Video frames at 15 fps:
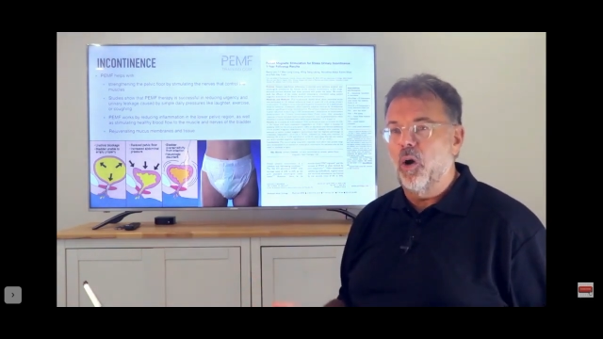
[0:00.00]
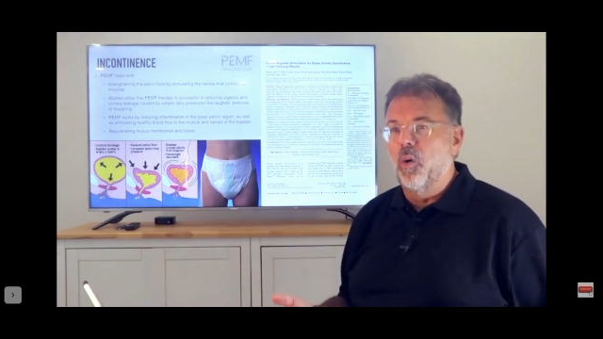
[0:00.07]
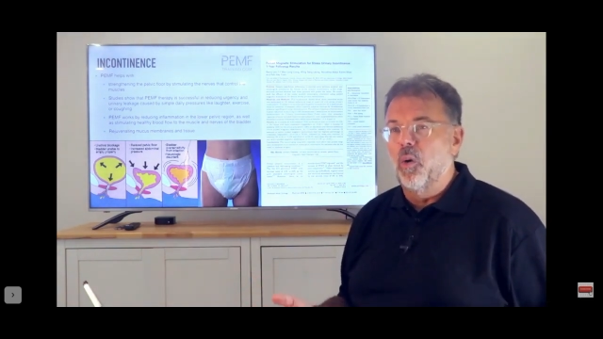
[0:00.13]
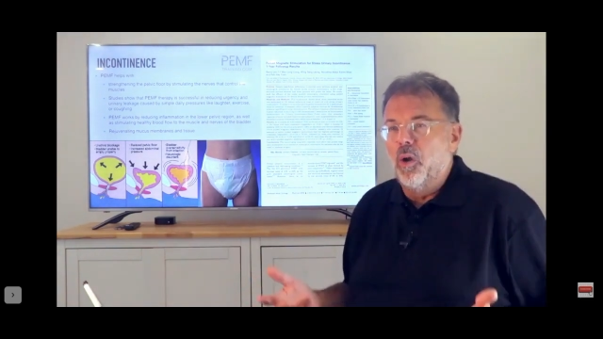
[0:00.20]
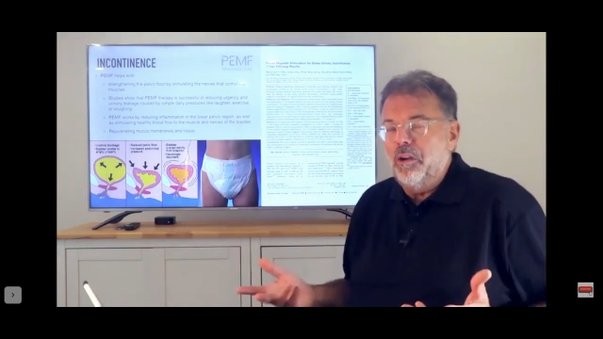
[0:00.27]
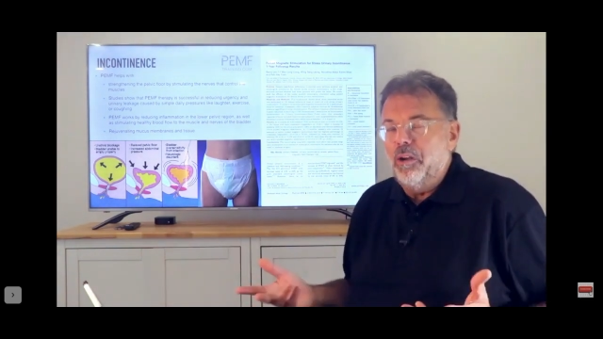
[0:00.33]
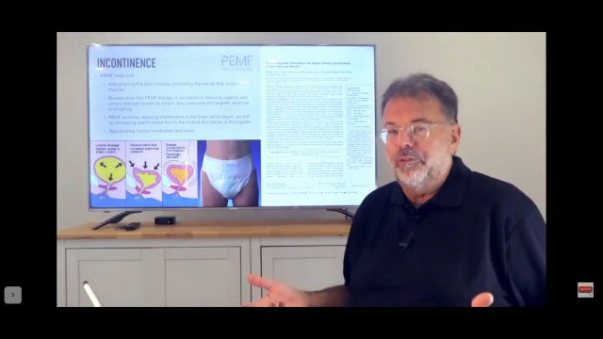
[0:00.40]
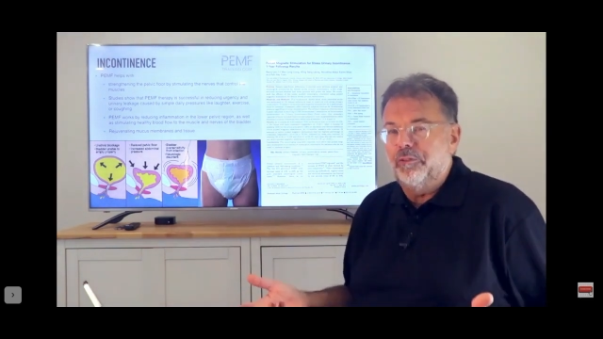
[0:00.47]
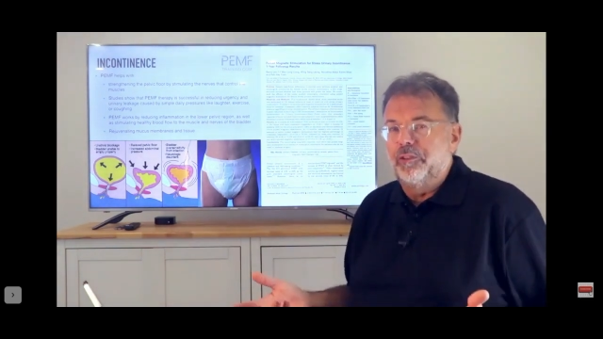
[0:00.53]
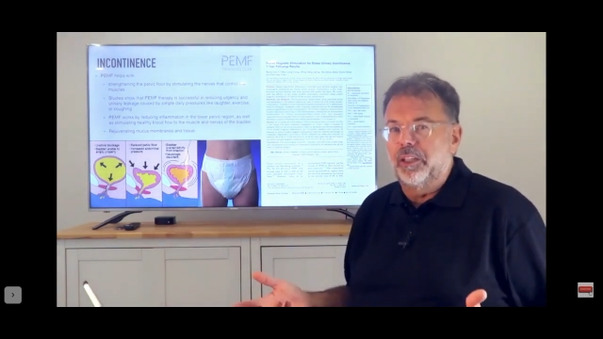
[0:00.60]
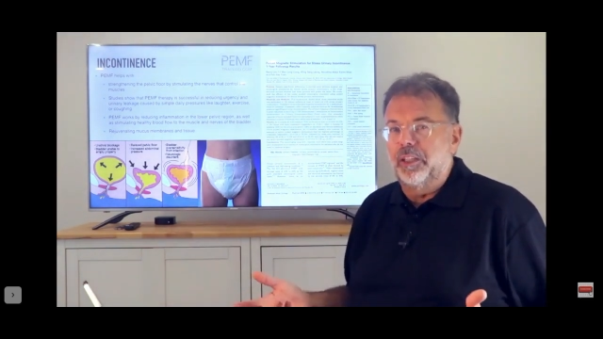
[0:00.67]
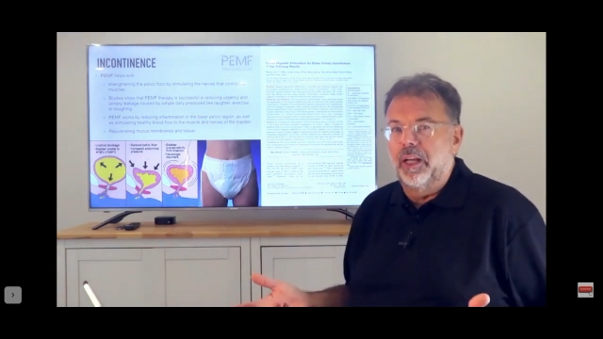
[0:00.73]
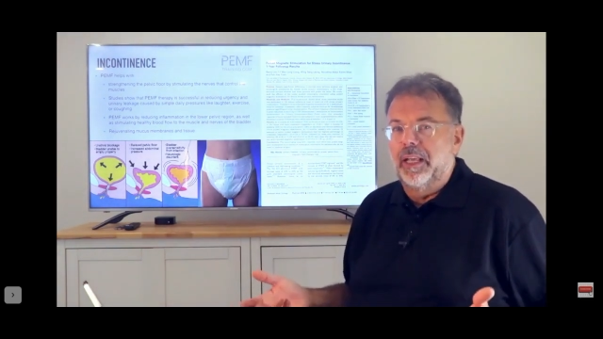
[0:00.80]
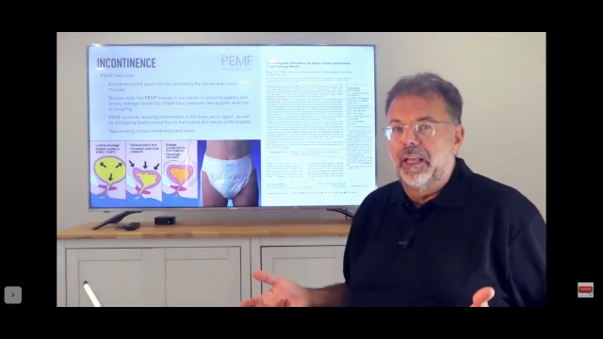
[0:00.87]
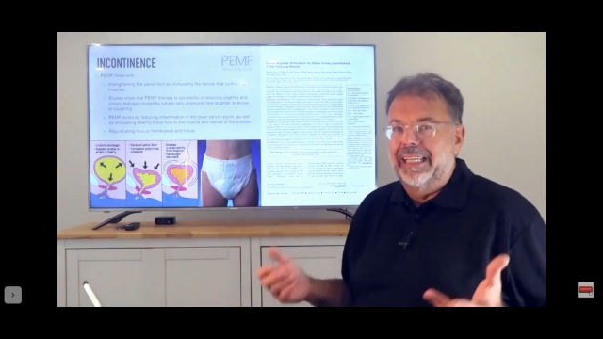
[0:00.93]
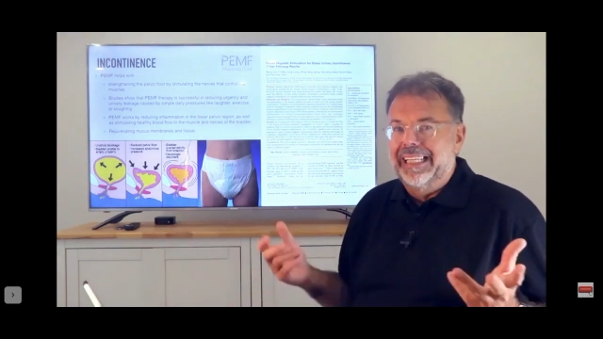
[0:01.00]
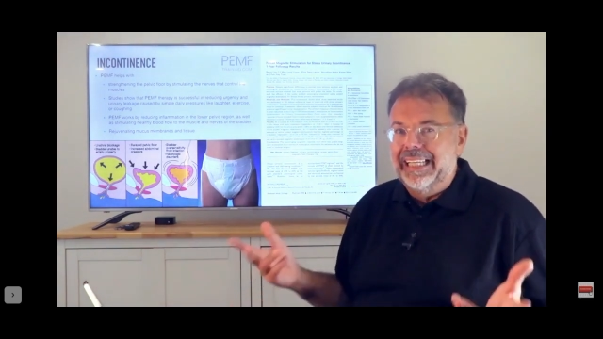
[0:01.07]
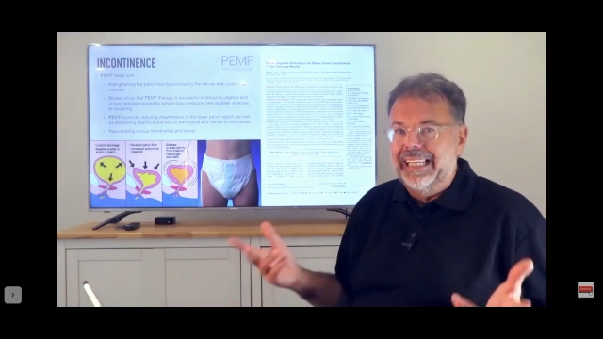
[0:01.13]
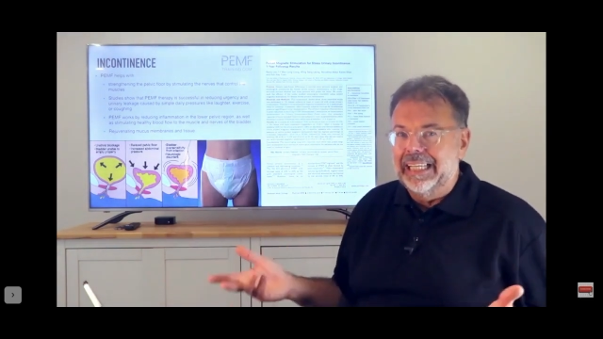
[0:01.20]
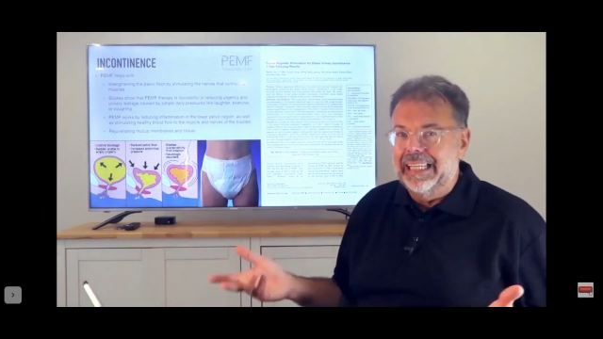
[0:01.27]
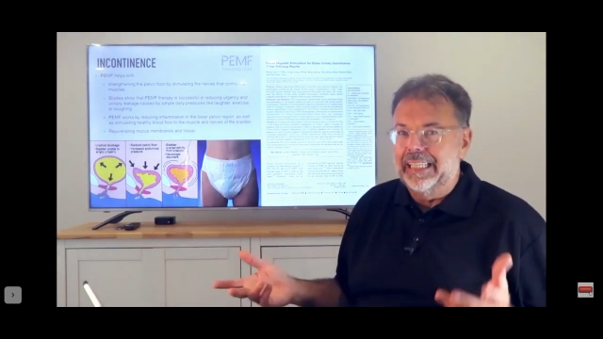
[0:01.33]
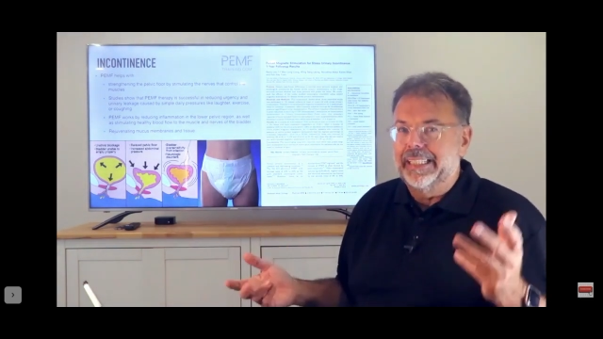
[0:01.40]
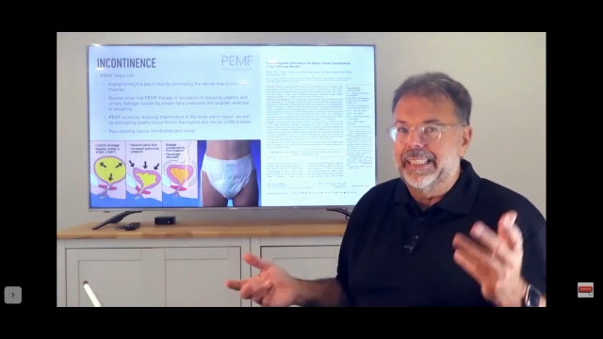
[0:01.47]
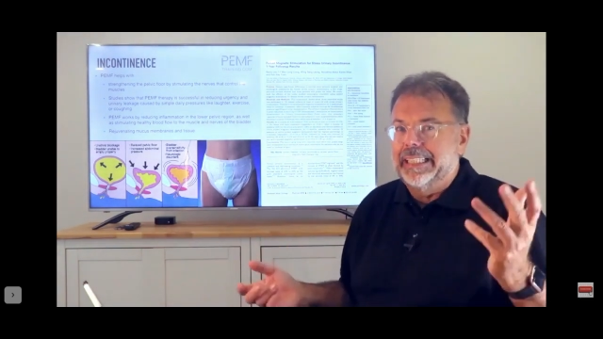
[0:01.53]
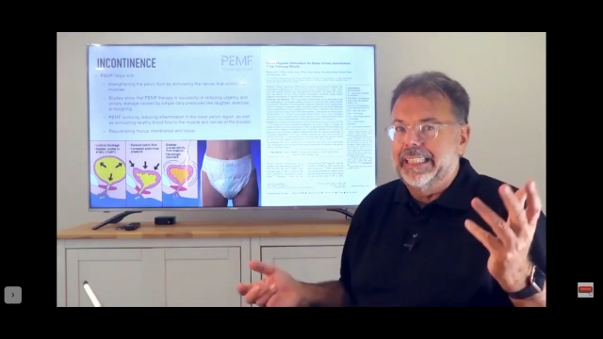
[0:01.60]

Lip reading: all of your little